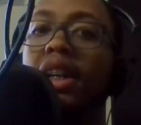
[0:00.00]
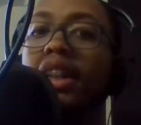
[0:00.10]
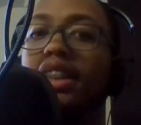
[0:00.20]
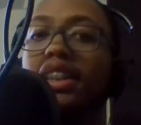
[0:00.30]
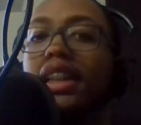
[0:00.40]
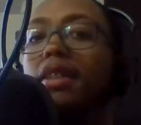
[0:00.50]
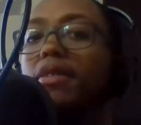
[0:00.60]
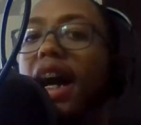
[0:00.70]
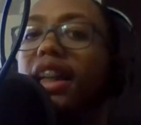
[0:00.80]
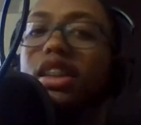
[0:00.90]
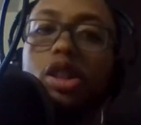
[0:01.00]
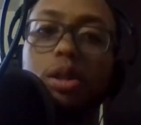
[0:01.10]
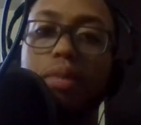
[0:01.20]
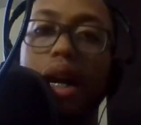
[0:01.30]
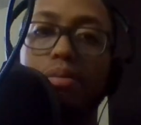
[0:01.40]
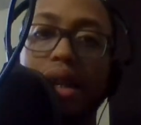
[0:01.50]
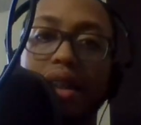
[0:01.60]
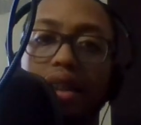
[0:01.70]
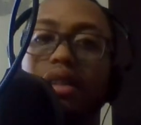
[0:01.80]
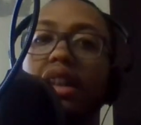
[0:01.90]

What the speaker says: This is not a fact. It's just my opinion.